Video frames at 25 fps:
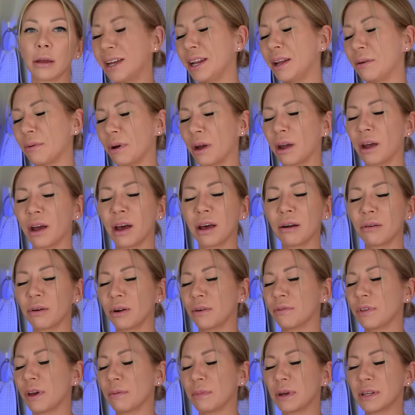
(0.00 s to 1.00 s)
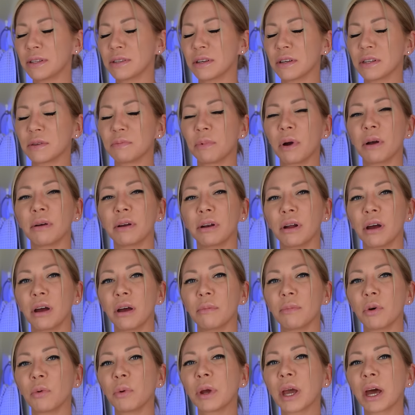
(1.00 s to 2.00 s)
Anyway, I don't know if that made sense, probably
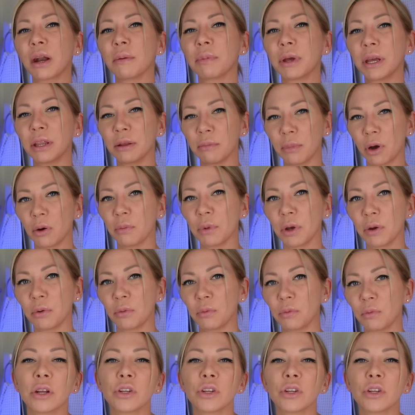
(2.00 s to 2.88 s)
not, but we gotta be in the moment.